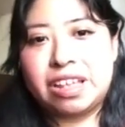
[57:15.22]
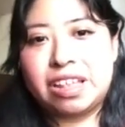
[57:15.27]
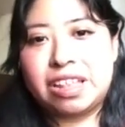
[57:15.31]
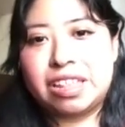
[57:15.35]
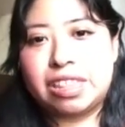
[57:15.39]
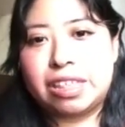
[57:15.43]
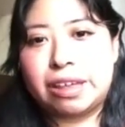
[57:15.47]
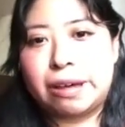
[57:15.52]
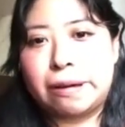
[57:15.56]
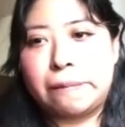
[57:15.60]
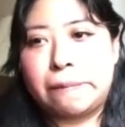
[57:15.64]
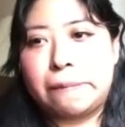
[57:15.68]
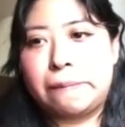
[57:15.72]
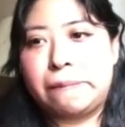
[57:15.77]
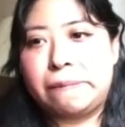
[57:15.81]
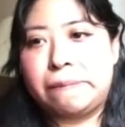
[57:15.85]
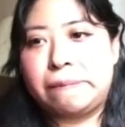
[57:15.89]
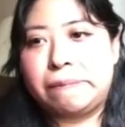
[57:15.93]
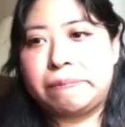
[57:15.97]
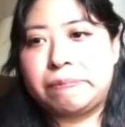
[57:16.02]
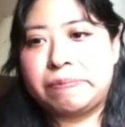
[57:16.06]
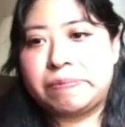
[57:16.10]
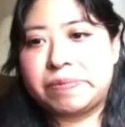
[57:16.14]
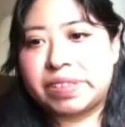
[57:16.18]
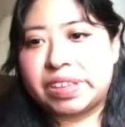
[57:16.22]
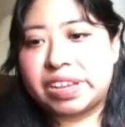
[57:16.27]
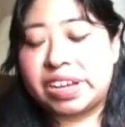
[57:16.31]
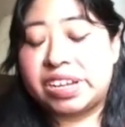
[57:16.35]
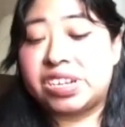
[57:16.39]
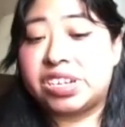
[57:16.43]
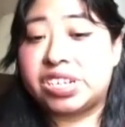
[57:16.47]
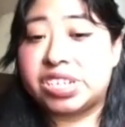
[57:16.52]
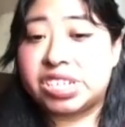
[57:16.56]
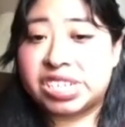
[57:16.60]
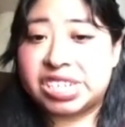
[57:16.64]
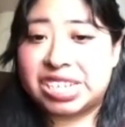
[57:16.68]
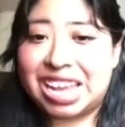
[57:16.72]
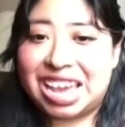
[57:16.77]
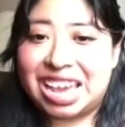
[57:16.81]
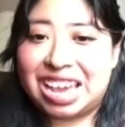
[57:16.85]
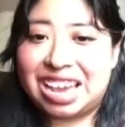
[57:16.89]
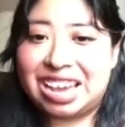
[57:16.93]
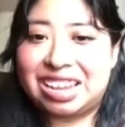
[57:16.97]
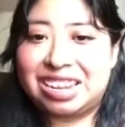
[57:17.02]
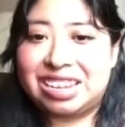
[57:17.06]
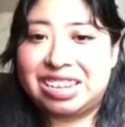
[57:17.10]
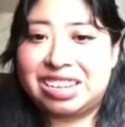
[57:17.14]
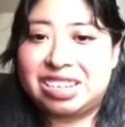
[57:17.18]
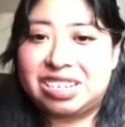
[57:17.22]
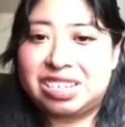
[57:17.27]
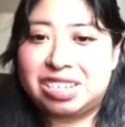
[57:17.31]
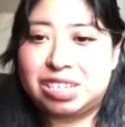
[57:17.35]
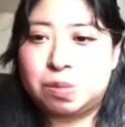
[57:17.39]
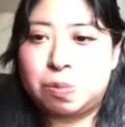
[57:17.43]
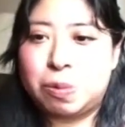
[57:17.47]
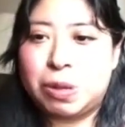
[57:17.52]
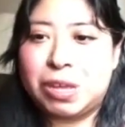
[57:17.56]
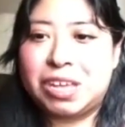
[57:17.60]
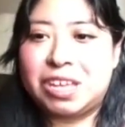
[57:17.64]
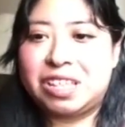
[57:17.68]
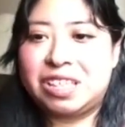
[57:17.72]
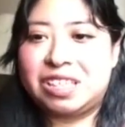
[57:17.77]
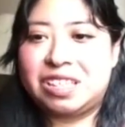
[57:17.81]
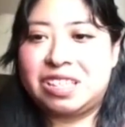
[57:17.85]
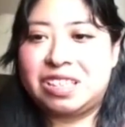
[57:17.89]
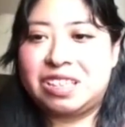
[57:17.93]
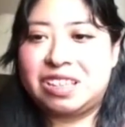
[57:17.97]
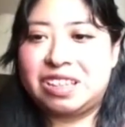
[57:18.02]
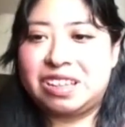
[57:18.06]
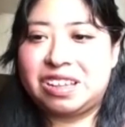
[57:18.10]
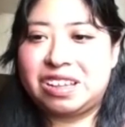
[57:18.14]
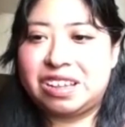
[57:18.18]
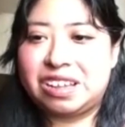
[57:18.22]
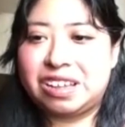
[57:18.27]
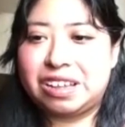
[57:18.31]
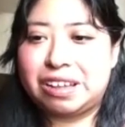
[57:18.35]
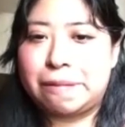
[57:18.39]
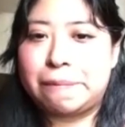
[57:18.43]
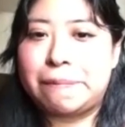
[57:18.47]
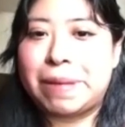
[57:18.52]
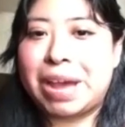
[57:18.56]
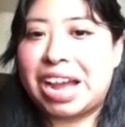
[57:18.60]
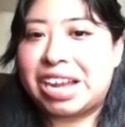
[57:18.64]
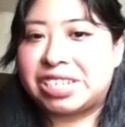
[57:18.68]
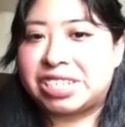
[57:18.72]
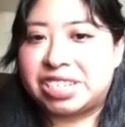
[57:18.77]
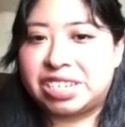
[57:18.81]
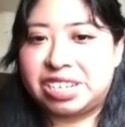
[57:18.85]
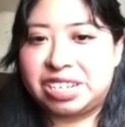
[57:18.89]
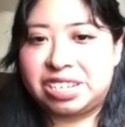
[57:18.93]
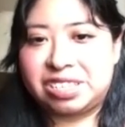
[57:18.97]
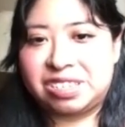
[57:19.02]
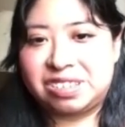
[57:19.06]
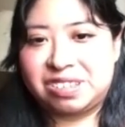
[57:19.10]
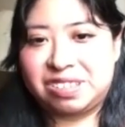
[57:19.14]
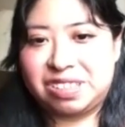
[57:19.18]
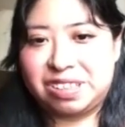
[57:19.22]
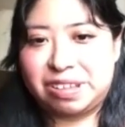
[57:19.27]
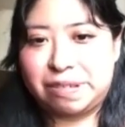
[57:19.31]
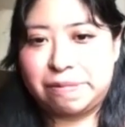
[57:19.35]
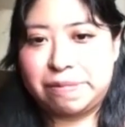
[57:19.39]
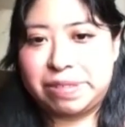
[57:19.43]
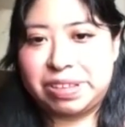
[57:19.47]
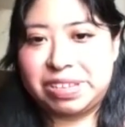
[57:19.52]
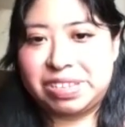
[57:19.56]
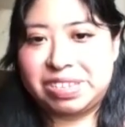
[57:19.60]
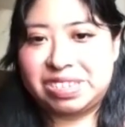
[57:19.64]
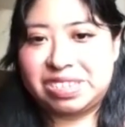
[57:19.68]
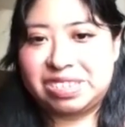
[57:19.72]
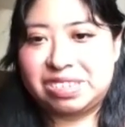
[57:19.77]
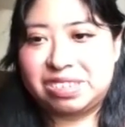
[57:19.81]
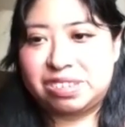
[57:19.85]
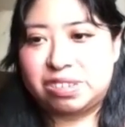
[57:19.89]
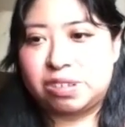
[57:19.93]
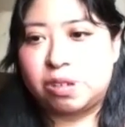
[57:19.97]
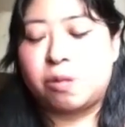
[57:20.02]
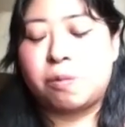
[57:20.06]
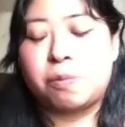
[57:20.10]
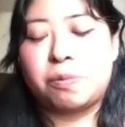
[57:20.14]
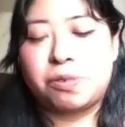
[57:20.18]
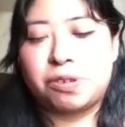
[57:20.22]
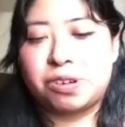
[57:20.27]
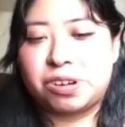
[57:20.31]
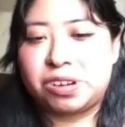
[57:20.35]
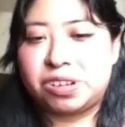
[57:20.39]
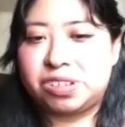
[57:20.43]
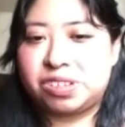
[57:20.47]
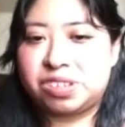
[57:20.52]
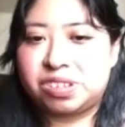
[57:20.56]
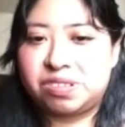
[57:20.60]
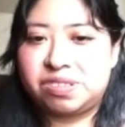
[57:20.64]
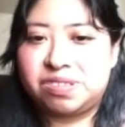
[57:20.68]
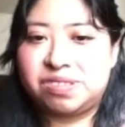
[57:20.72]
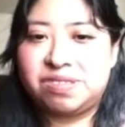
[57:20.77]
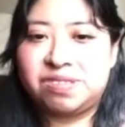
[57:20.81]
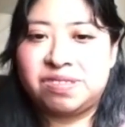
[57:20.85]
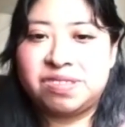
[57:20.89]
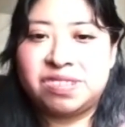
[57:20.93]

them understand and just being compassionate to them is so important too.